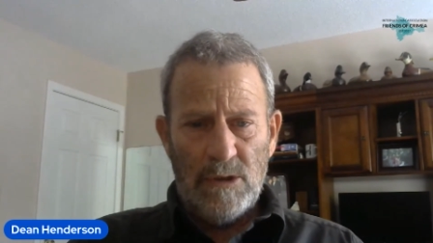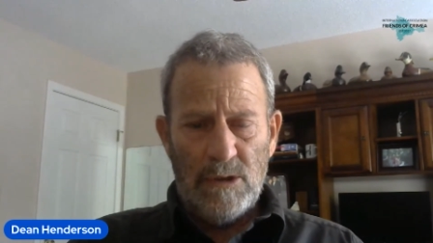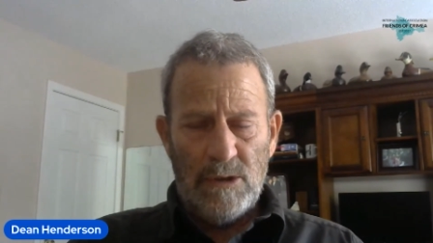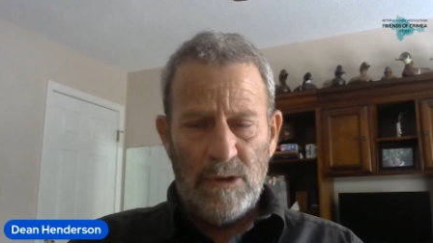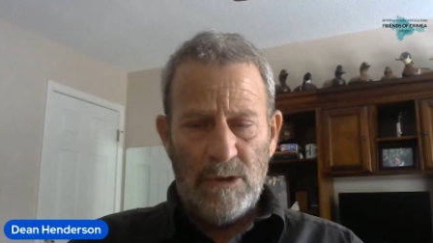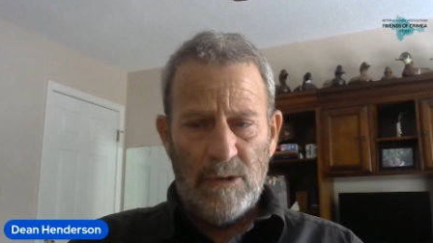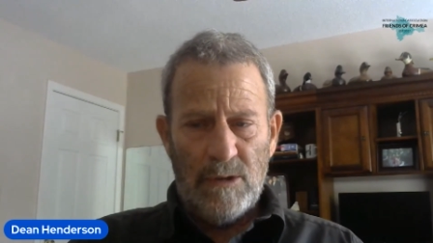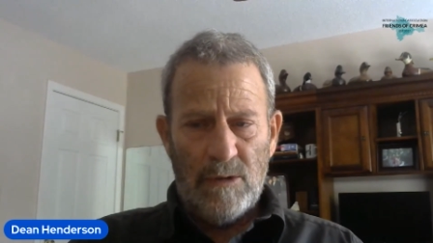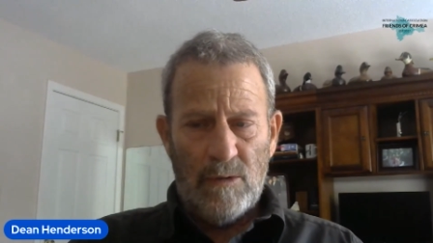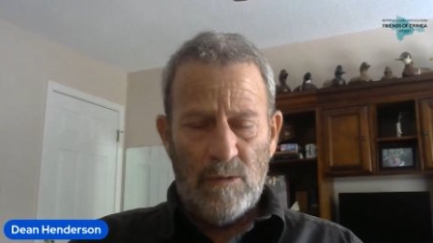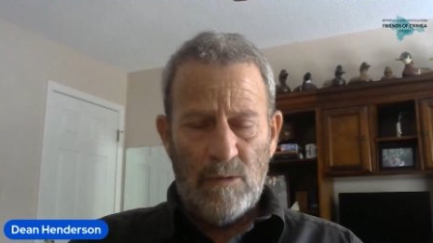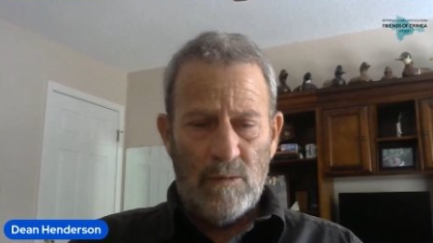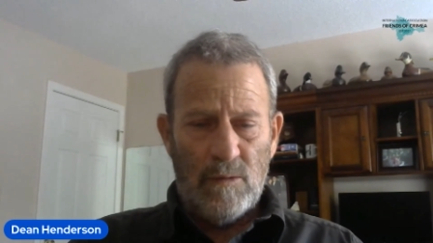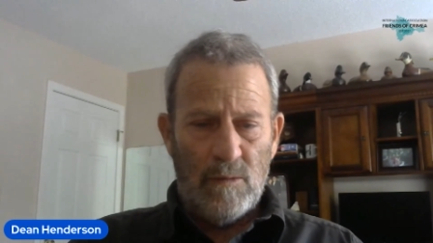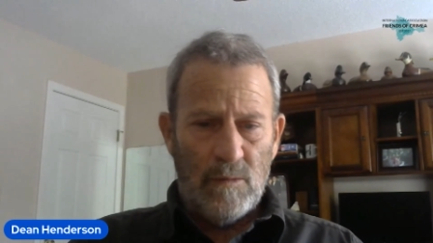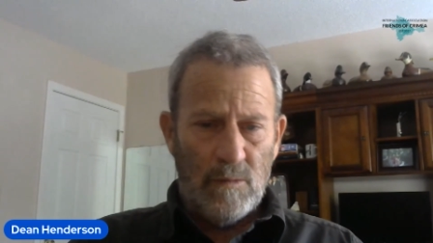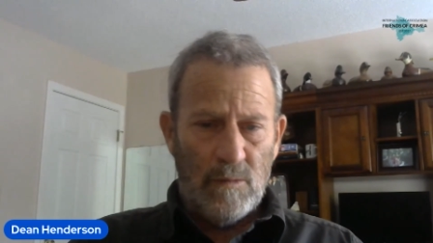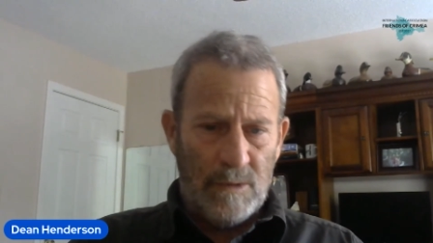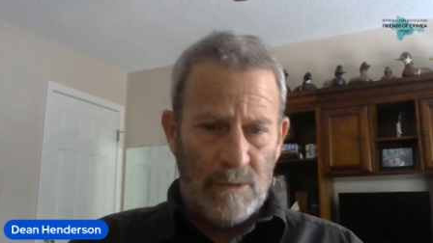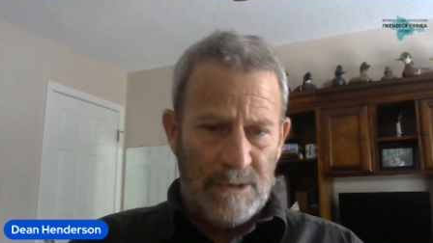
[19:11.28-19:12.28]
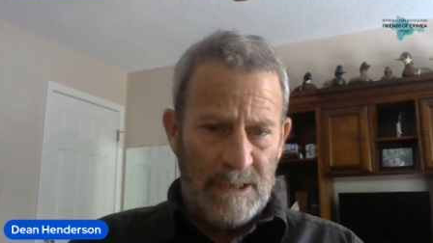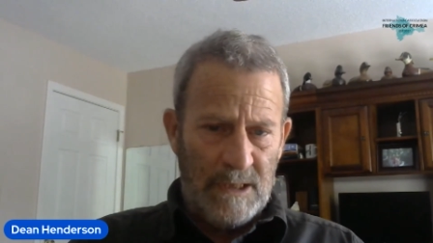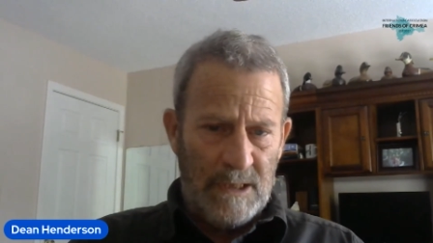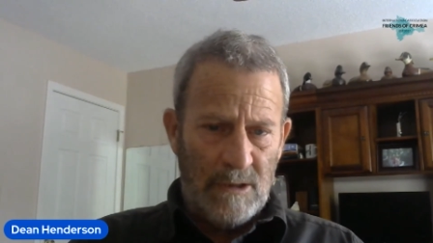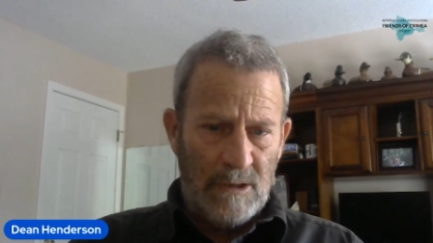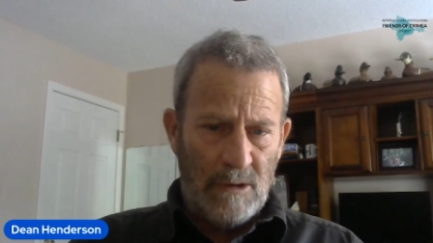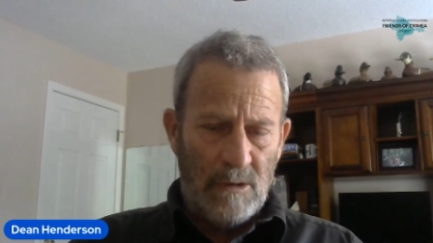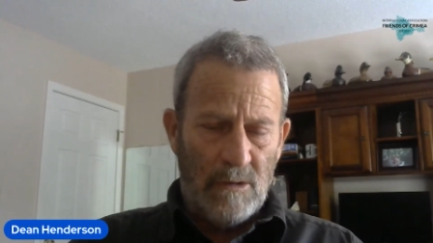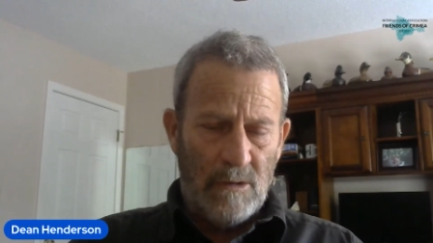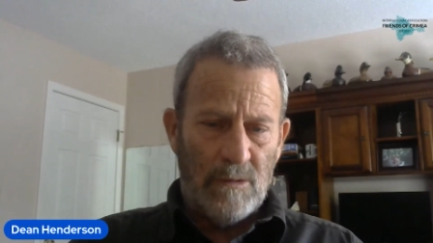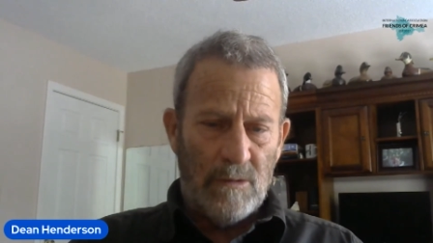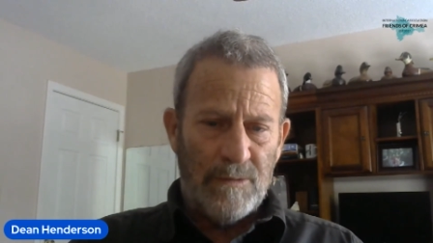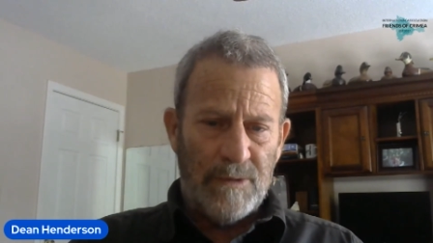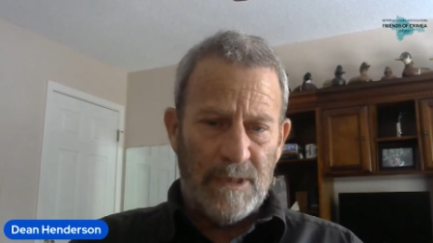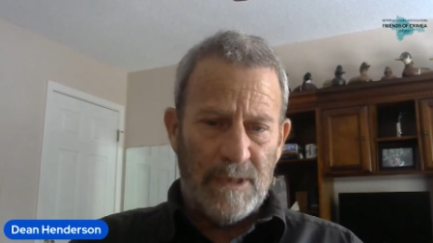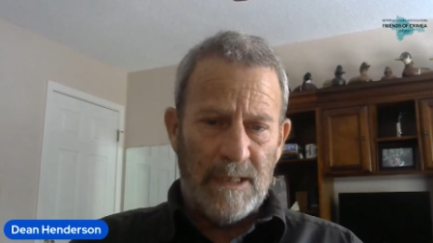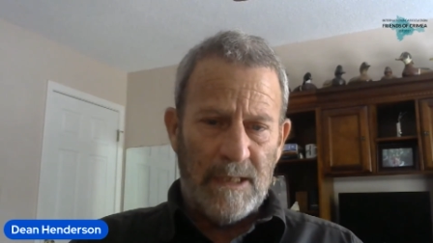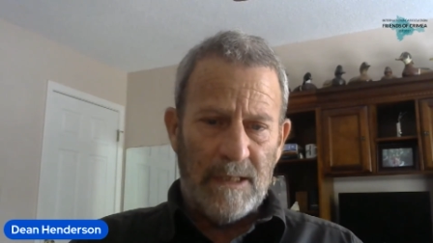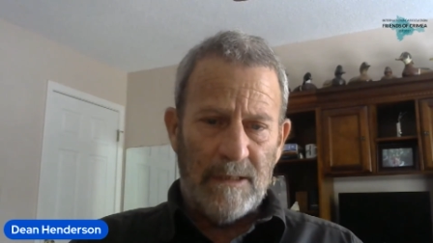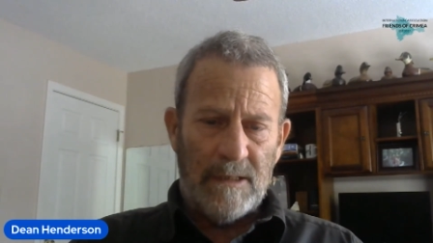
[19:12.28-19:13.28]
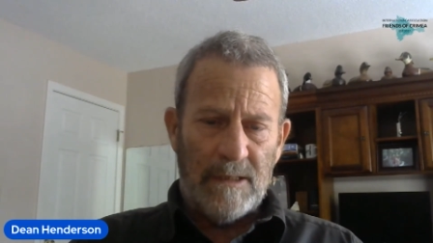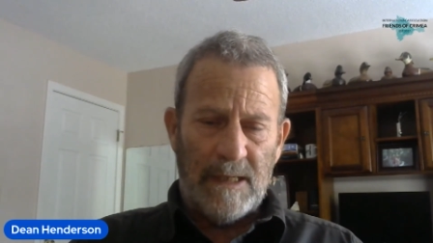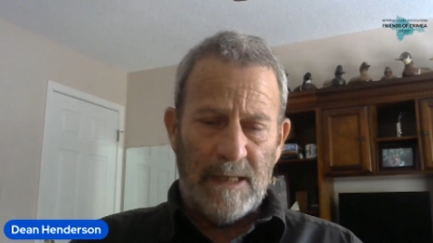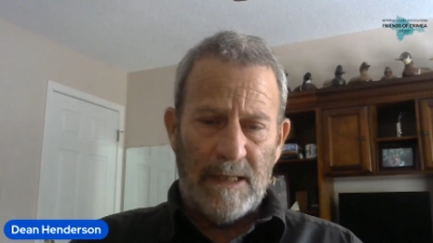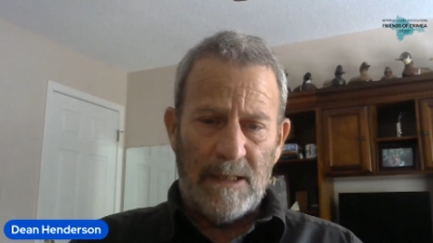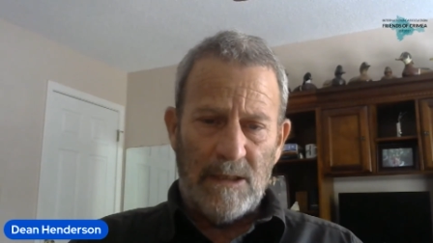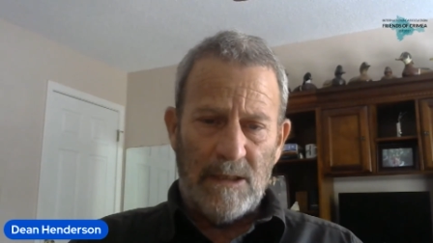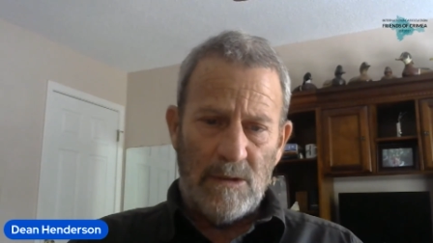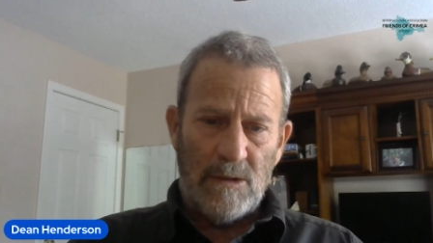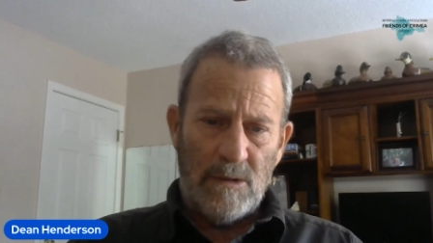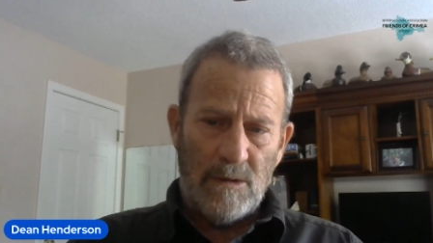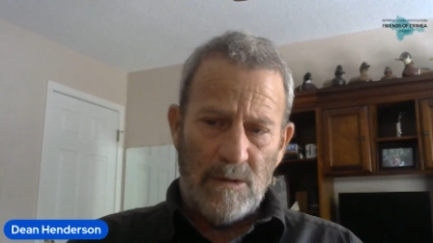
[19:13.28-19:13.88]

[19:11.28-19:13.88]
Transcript: you know, Wetiko think that